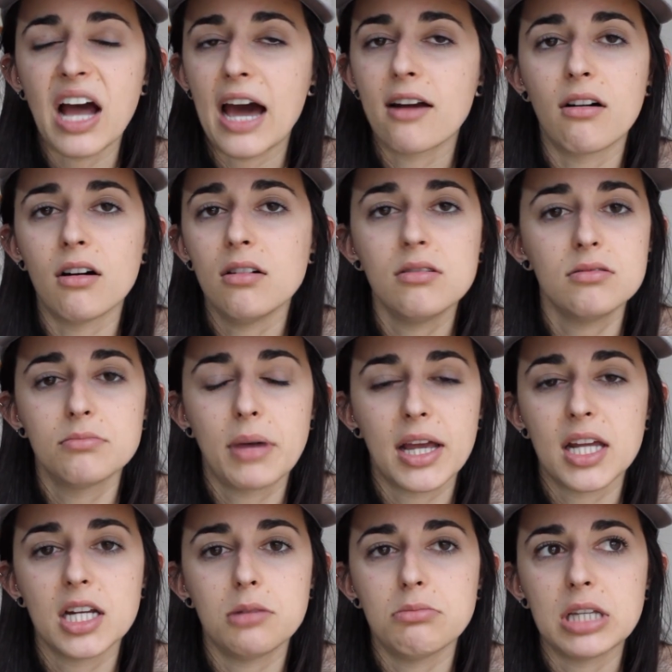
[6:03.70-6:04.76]
at all
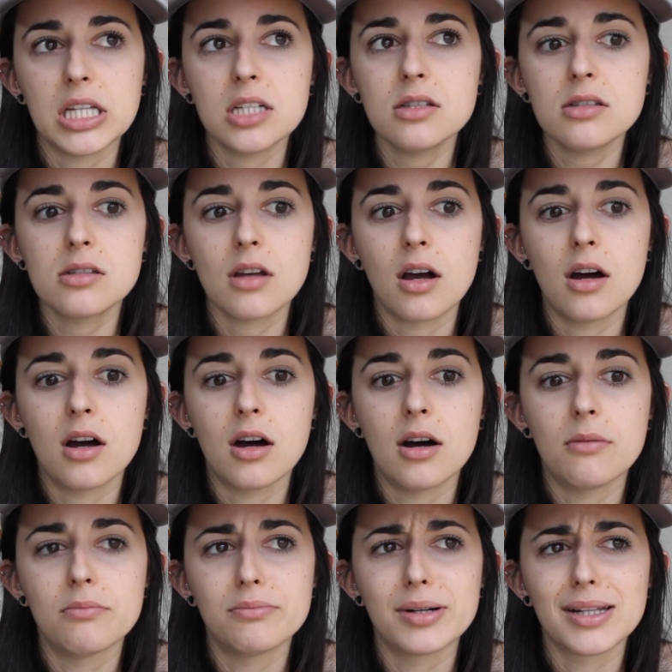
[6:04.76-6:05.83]
by any means.
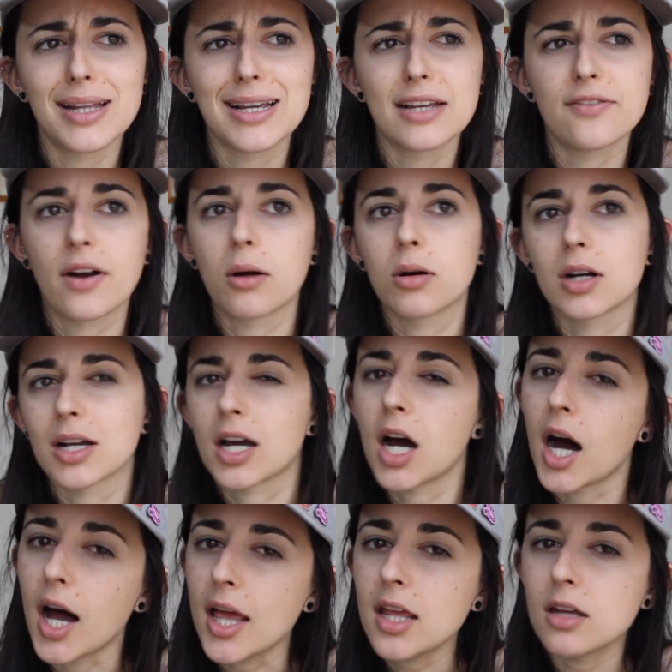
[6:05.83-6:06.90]
But like, if I were on a
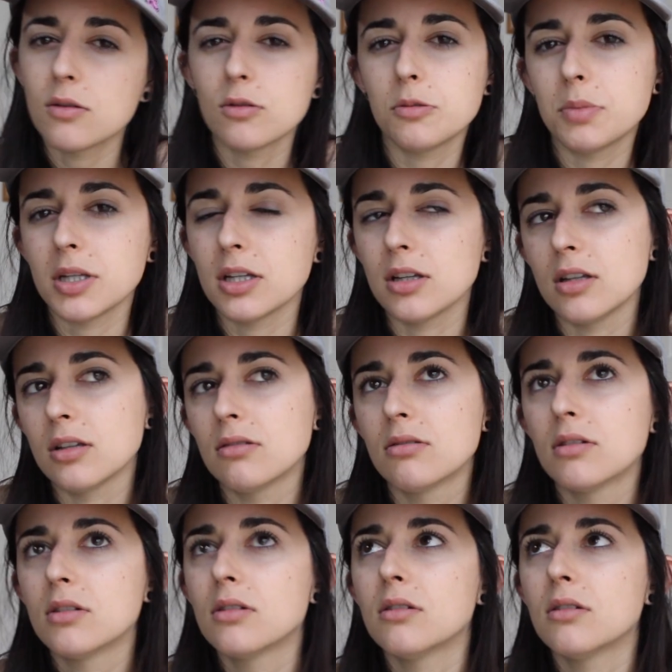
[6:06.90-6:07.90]
cut, it would be,